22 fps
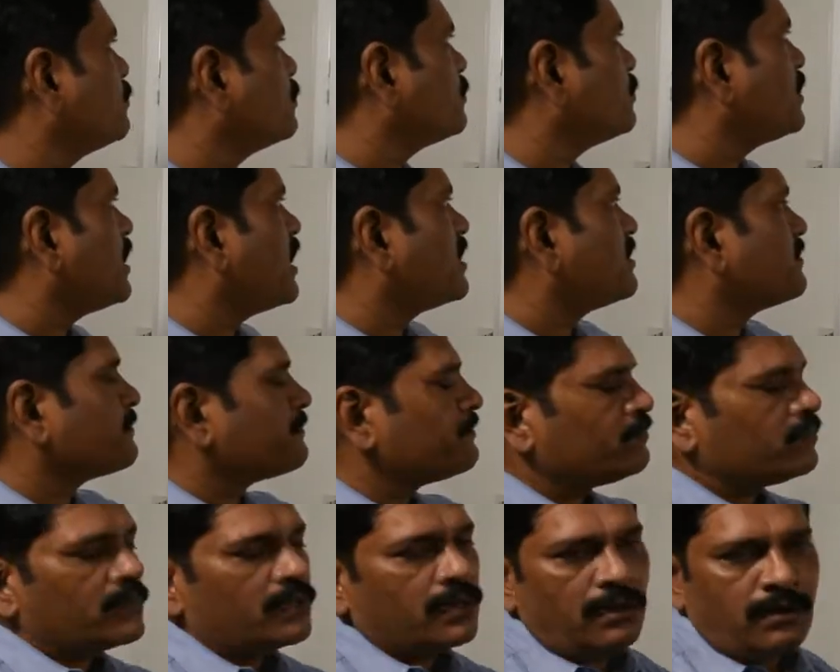You know that
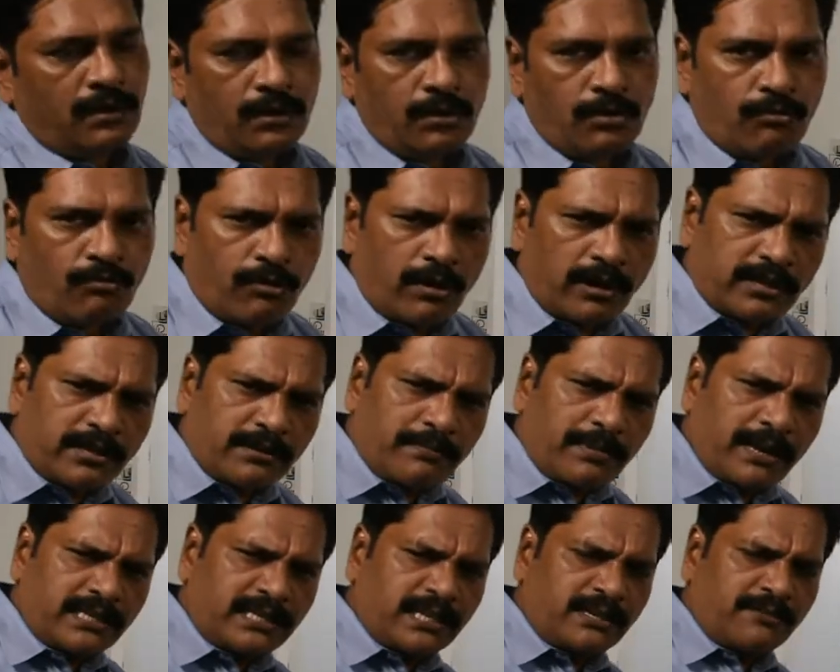what is the
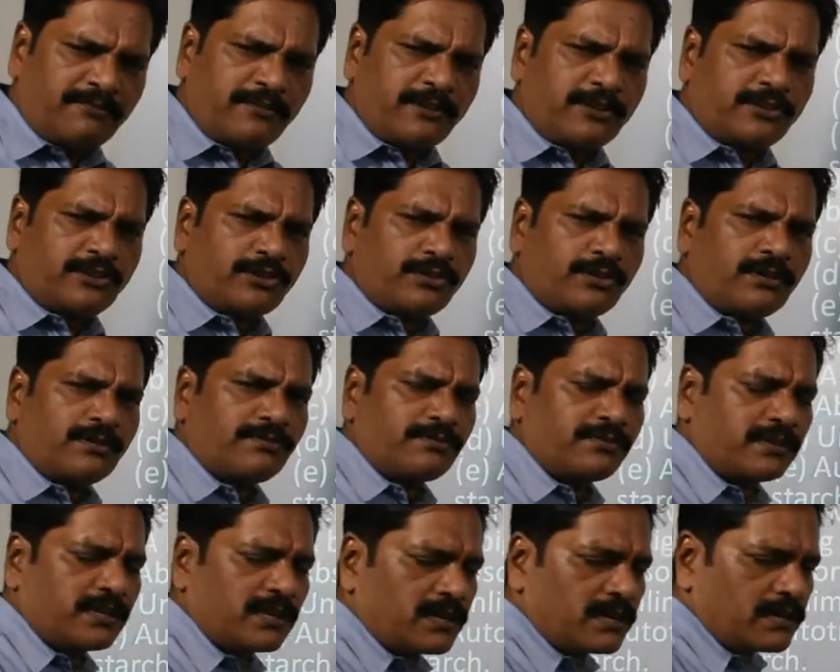basic feature
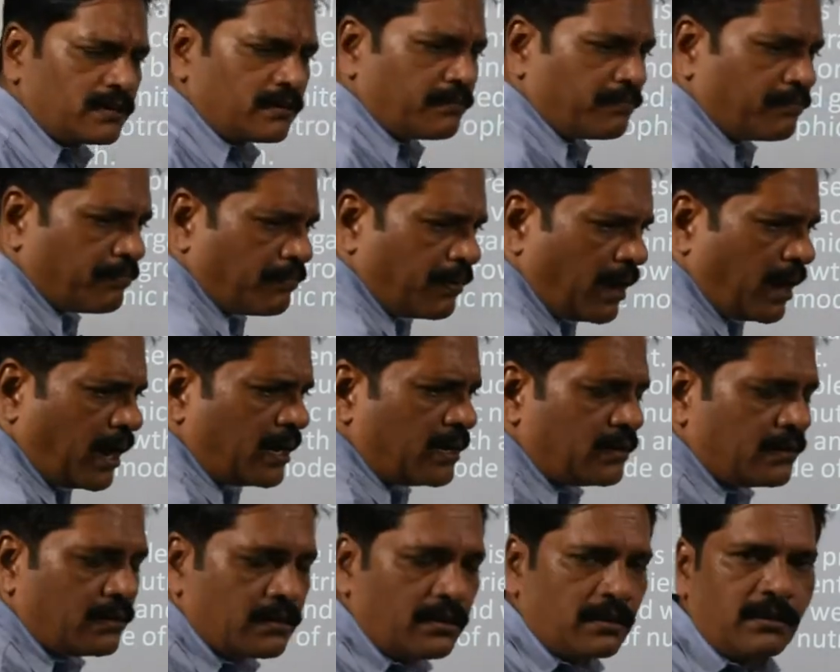of the
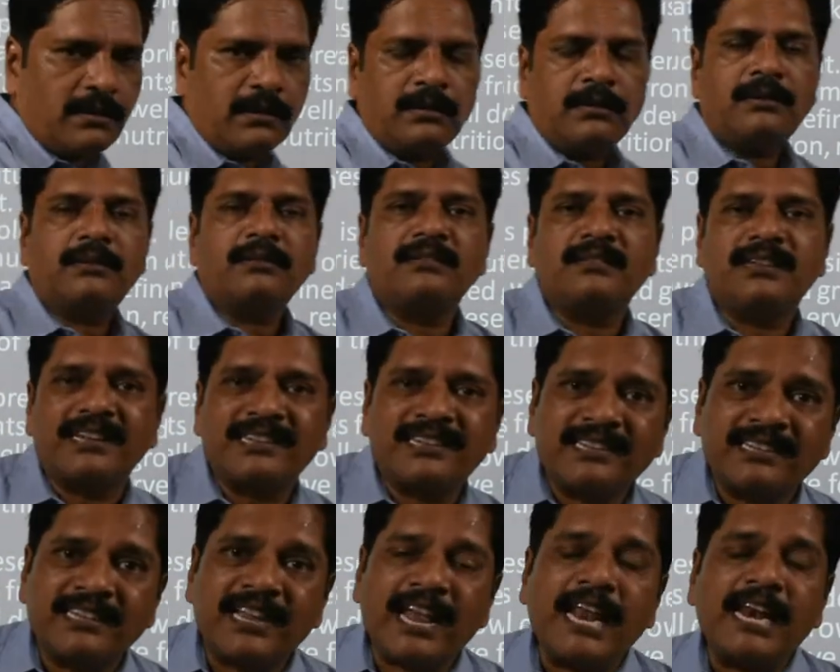plant? The
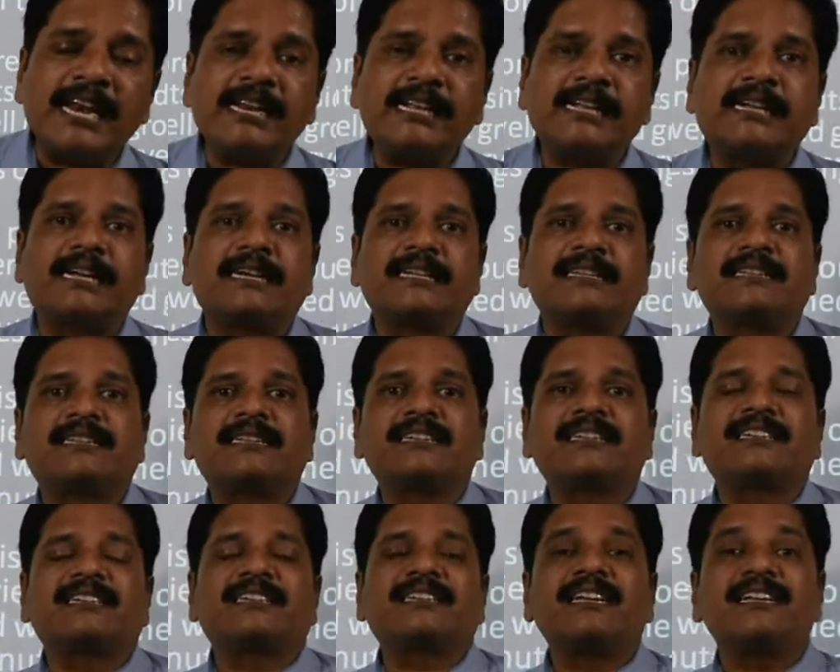cell
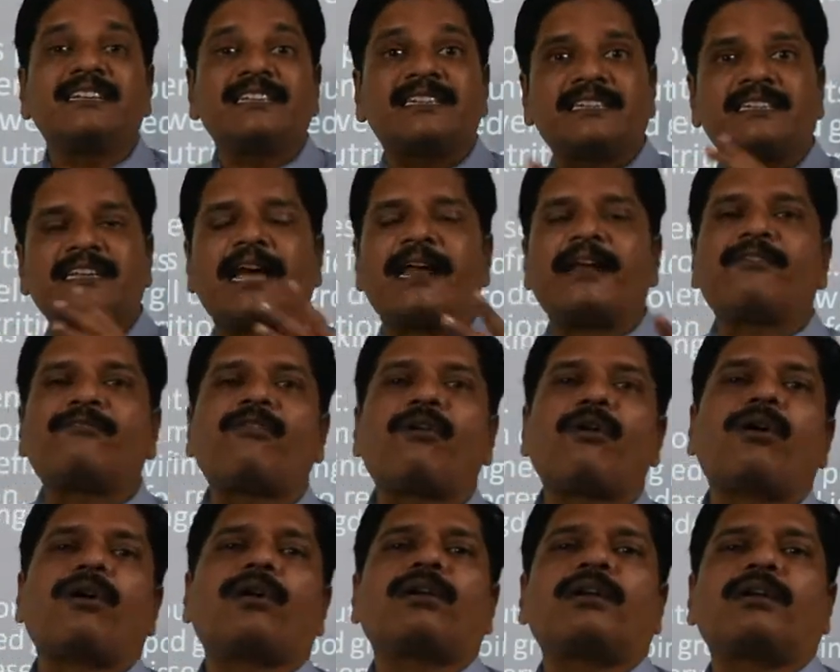consisting cell
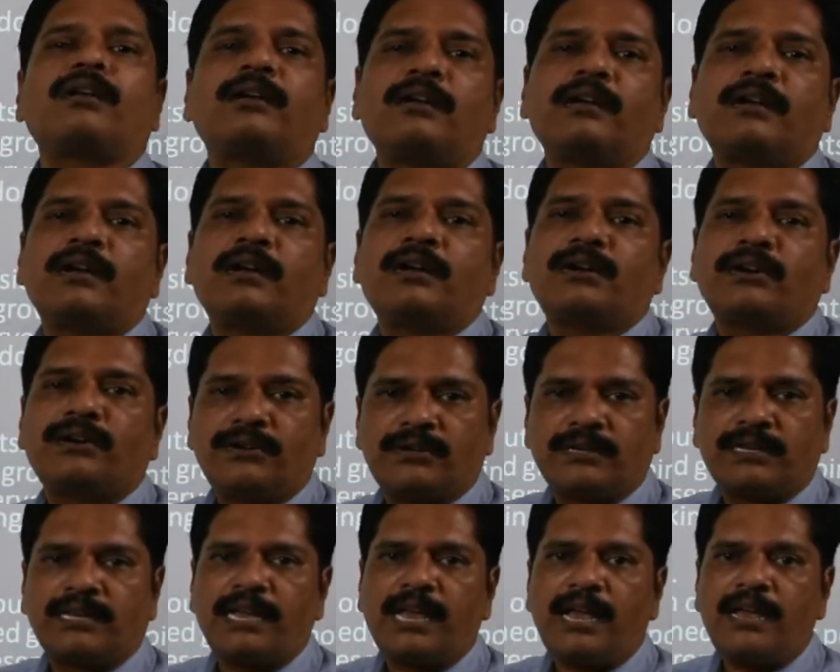wall.
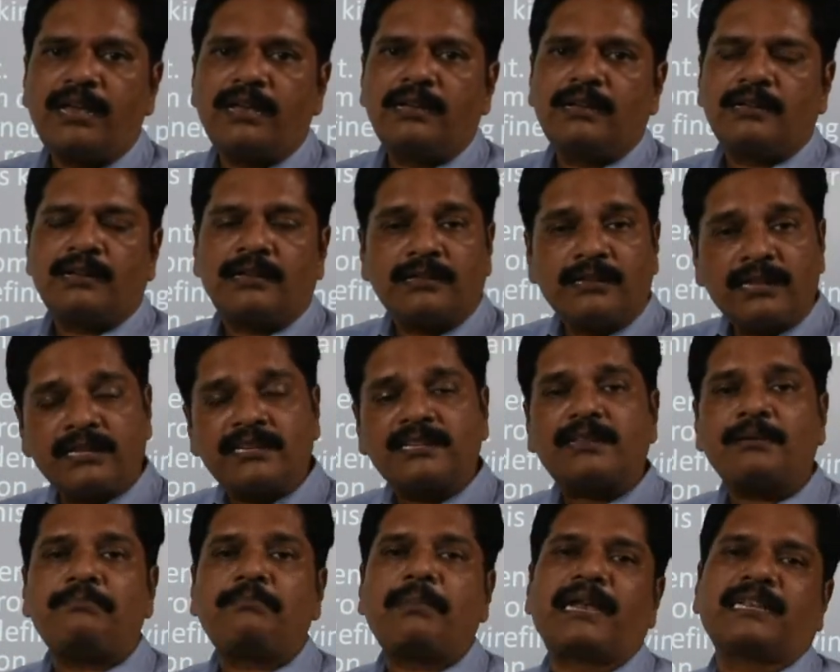Okay, this
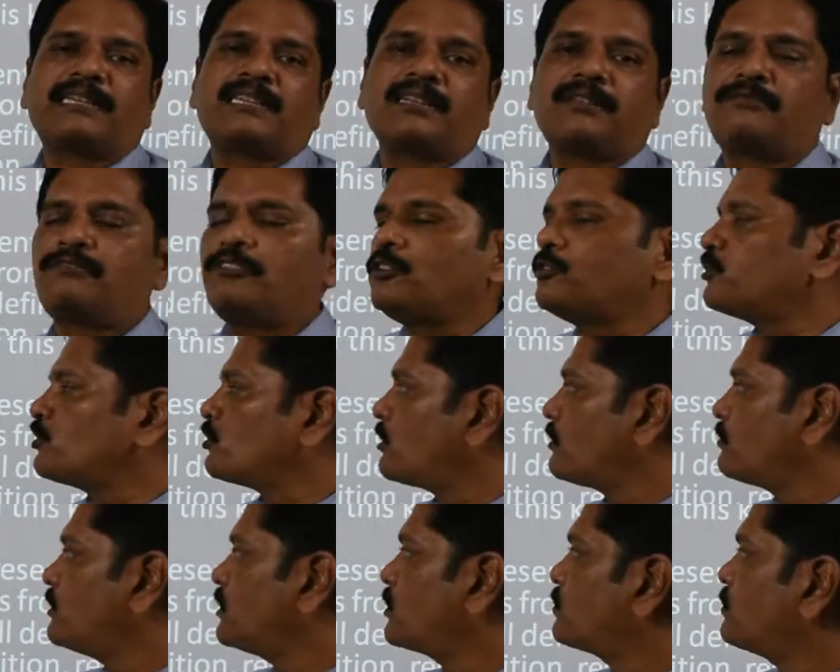is the basic feature
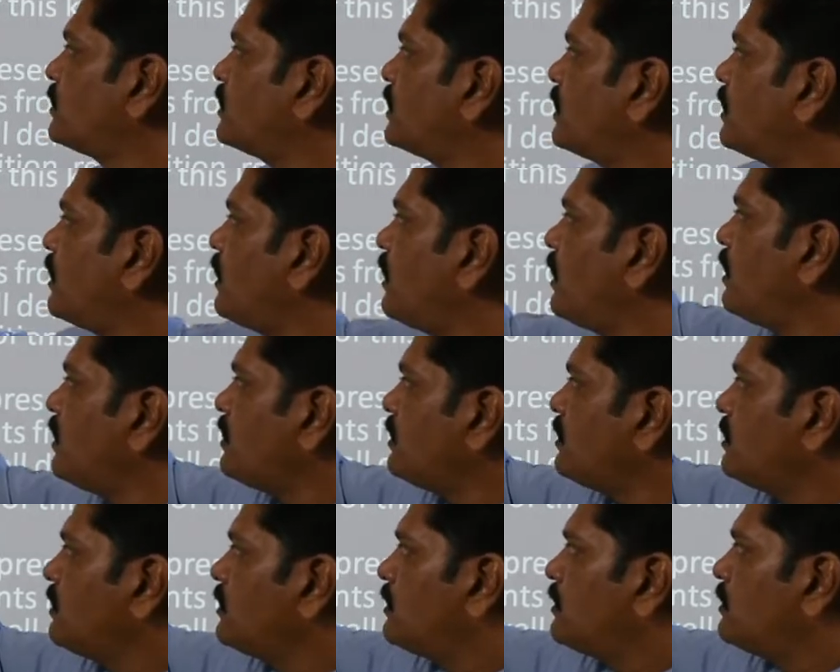of this one thing.
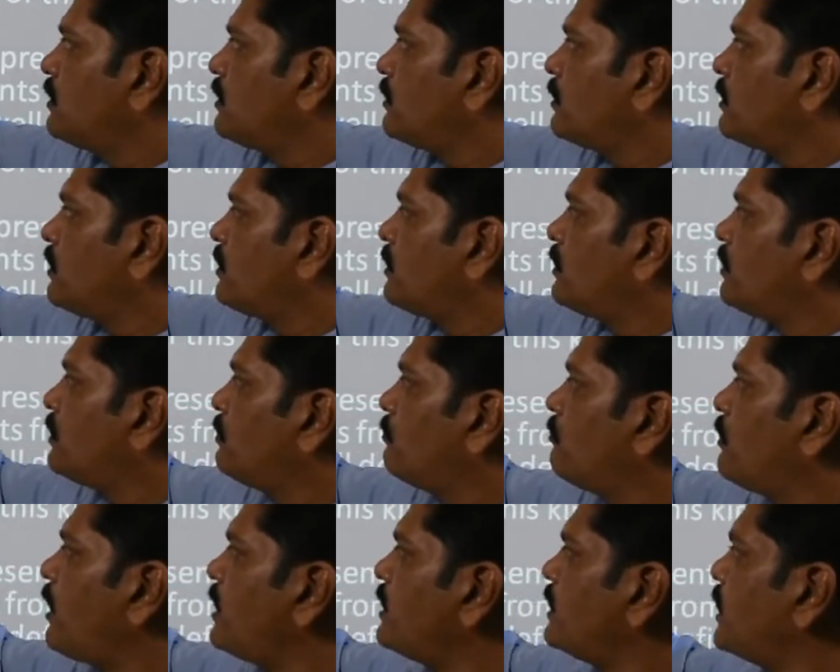A
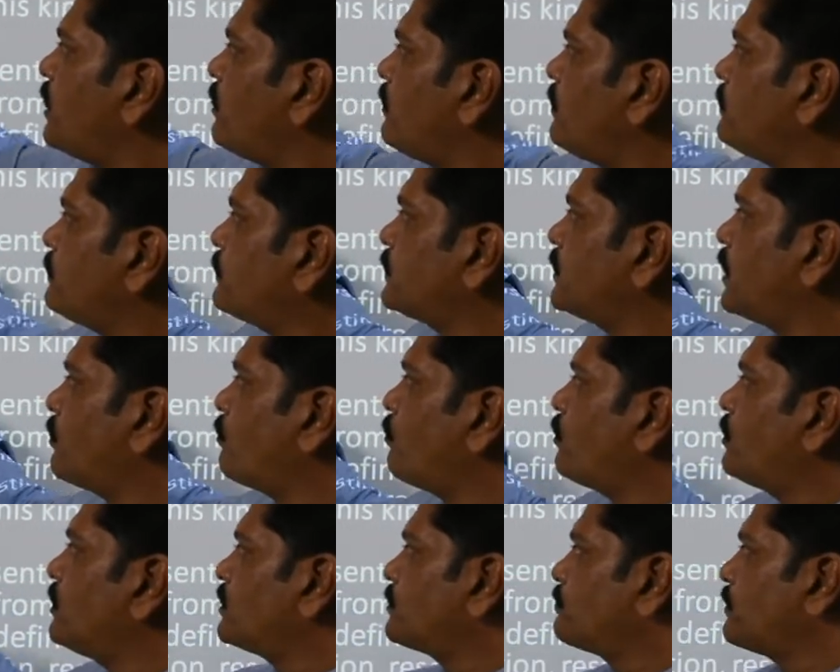well developed cell
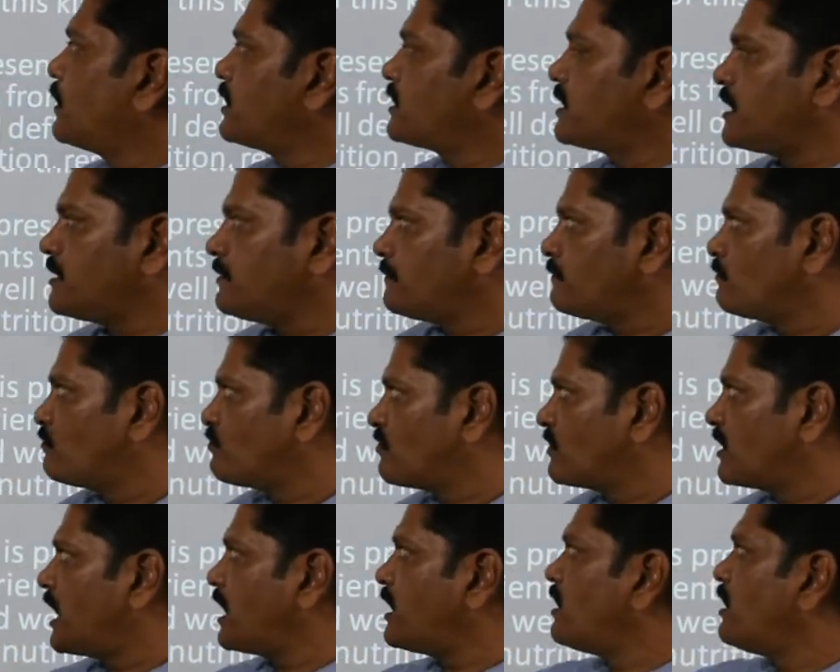wall is present,
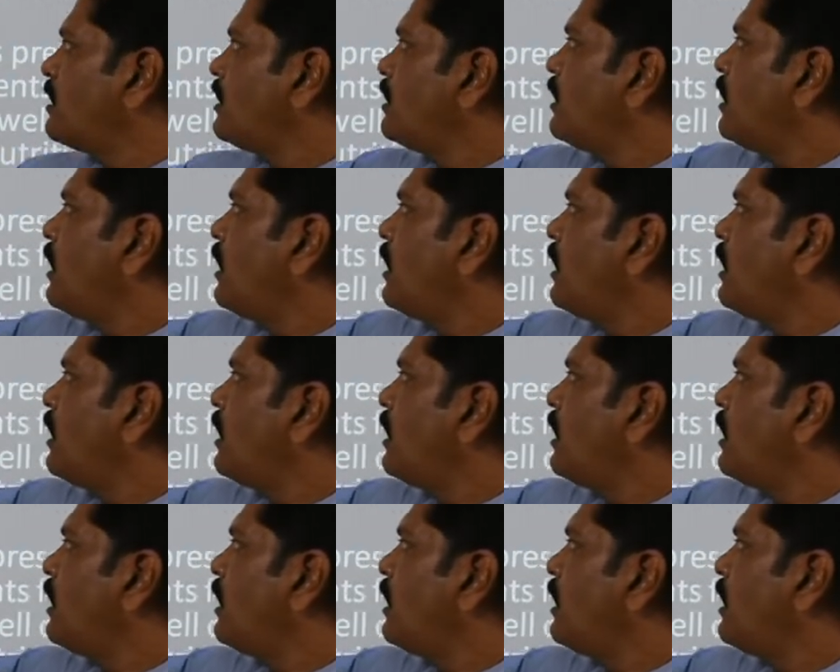then